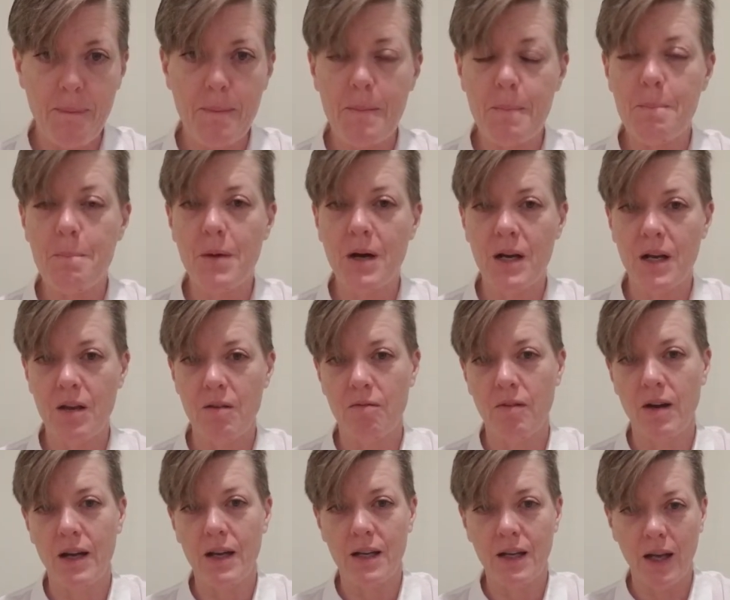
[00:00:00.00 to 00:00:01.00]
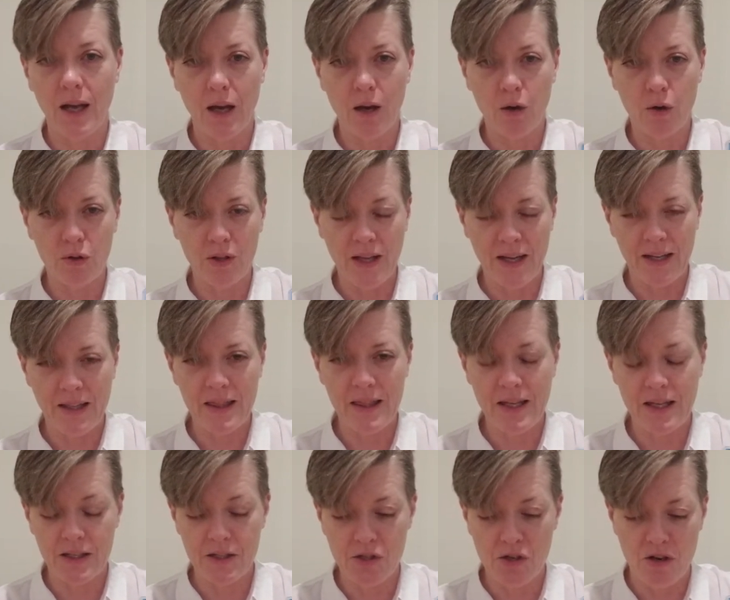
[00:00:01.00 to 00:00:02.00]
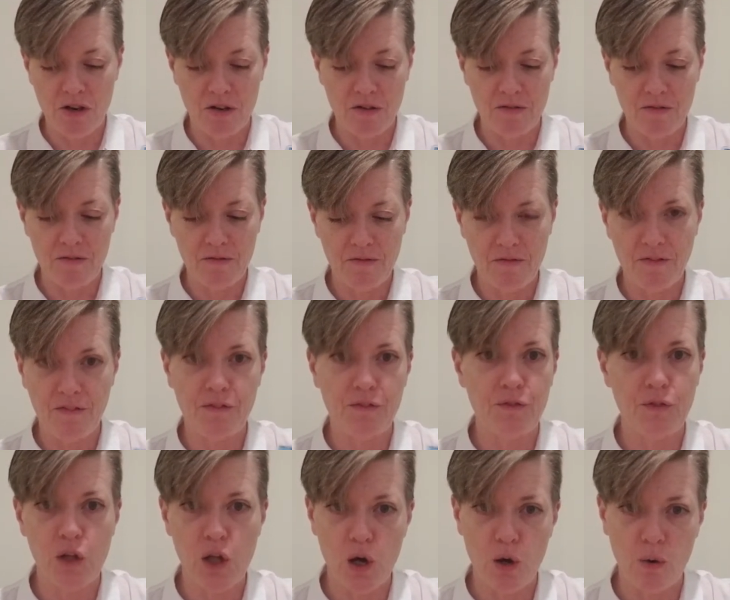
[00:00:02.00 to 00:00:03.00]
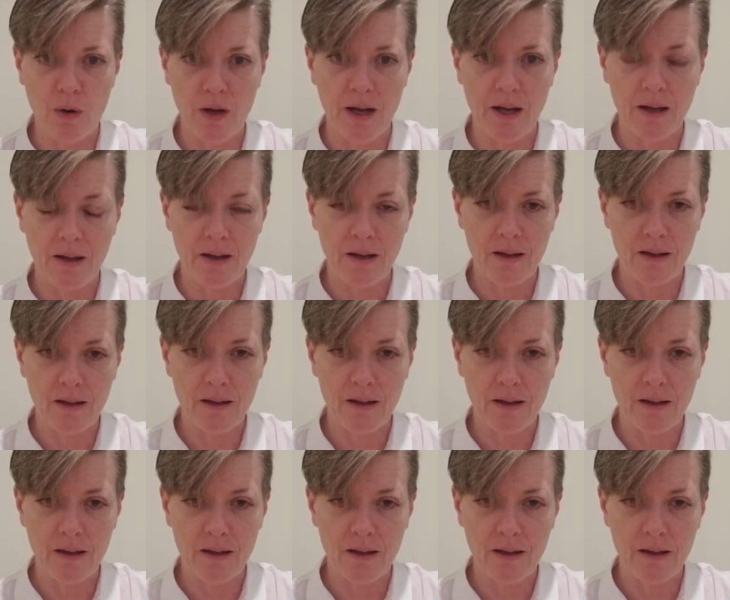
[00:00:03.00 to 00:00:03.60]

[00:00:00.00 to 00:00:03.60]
money right now, like things aren't flowing.